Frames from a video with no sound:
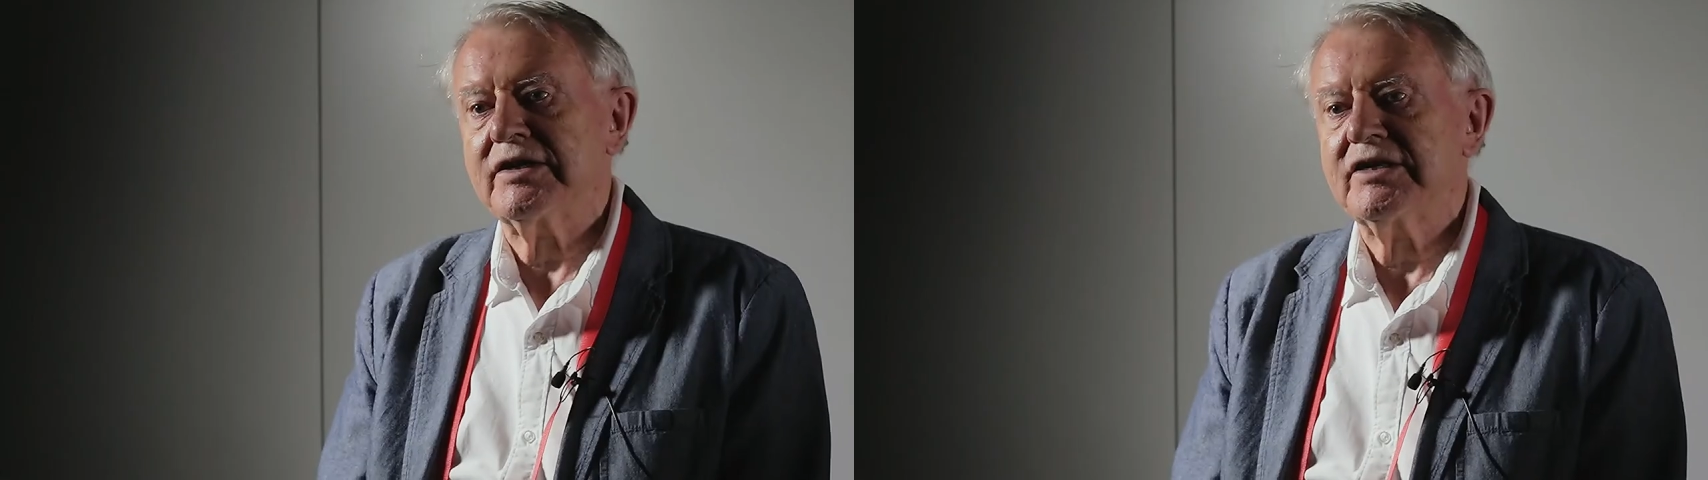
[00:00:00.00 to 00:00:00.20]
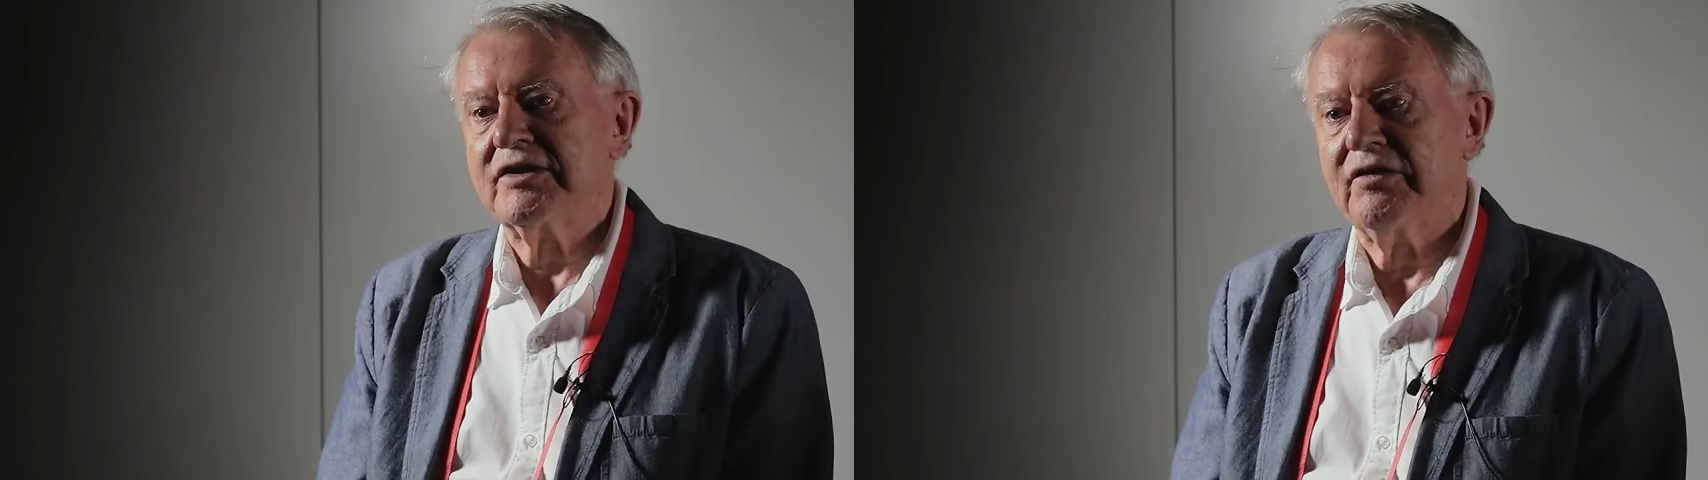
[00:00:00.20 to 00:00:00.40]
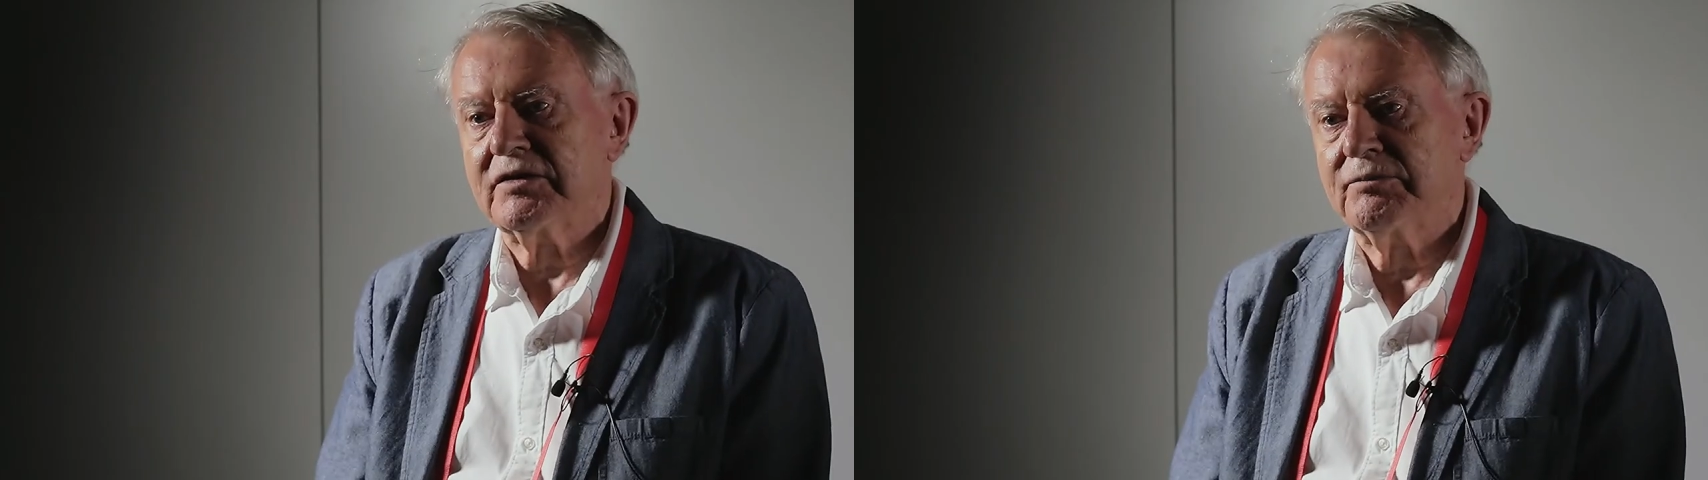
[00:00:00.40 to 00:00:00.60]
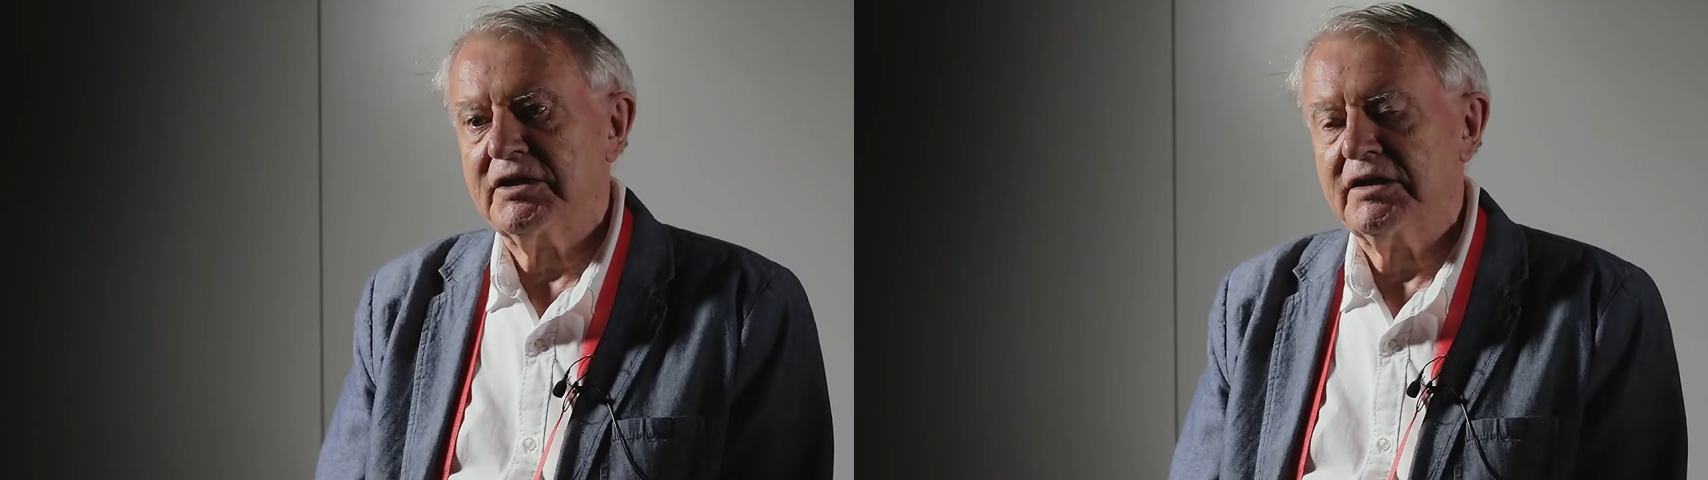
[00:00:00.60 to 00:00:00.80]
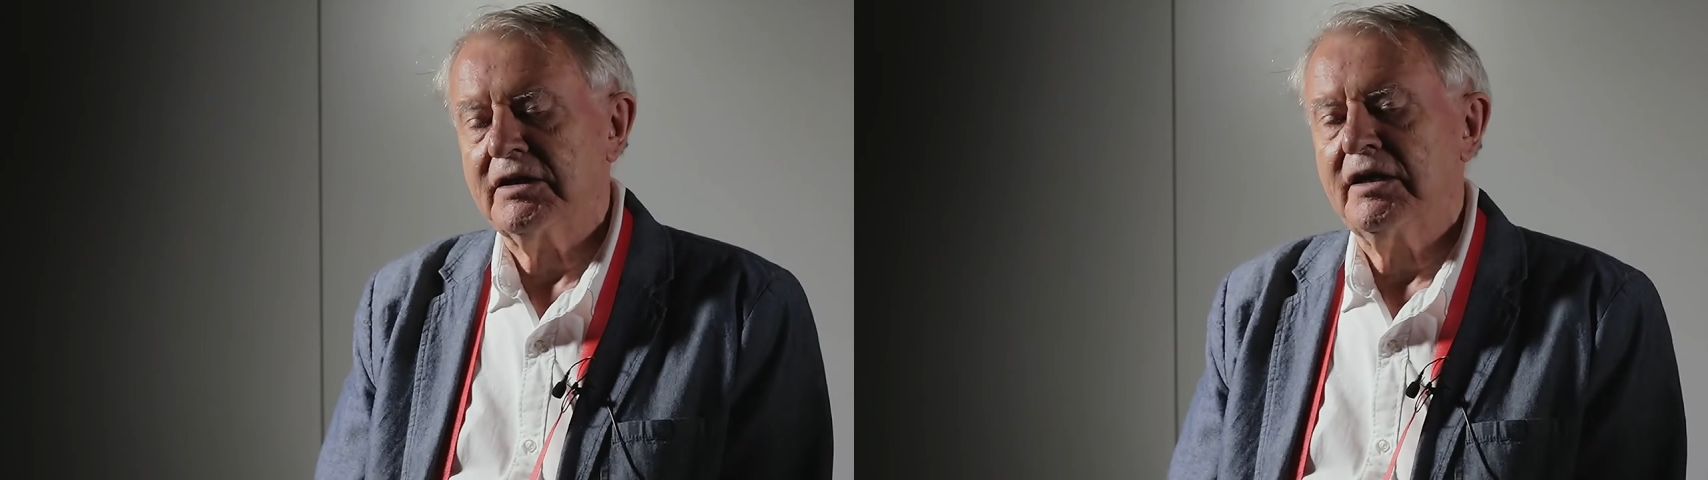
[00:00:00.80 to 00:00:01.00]
These have to
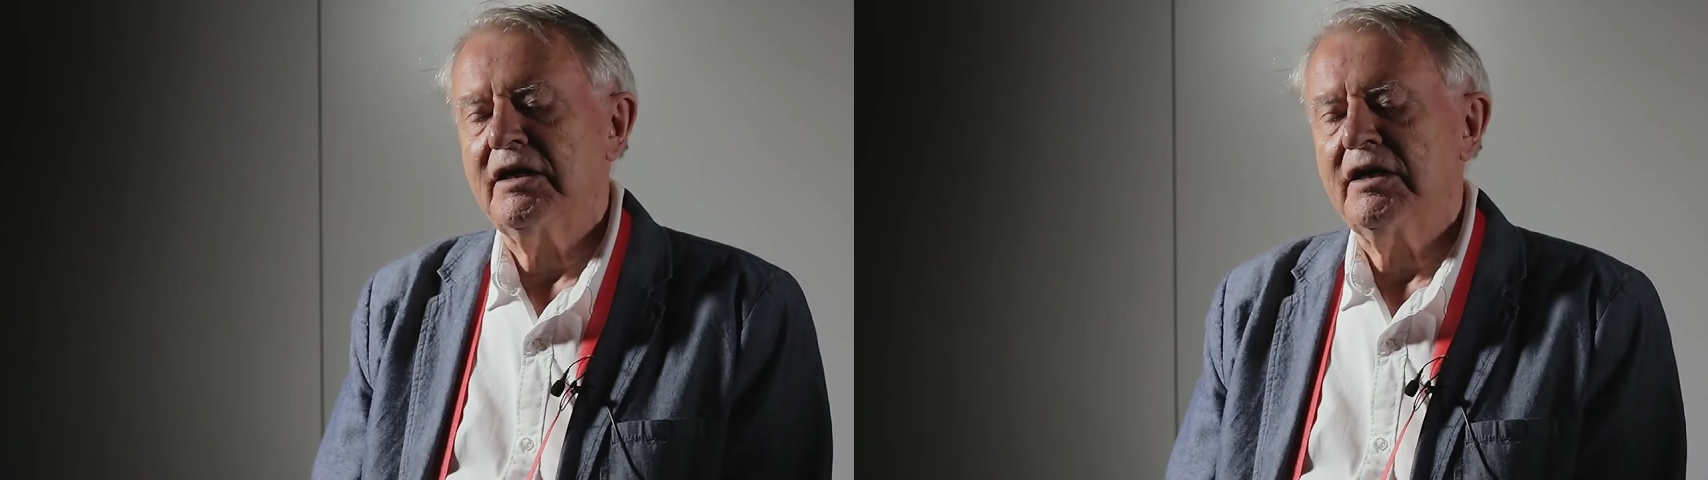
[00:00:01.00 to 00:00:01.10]
be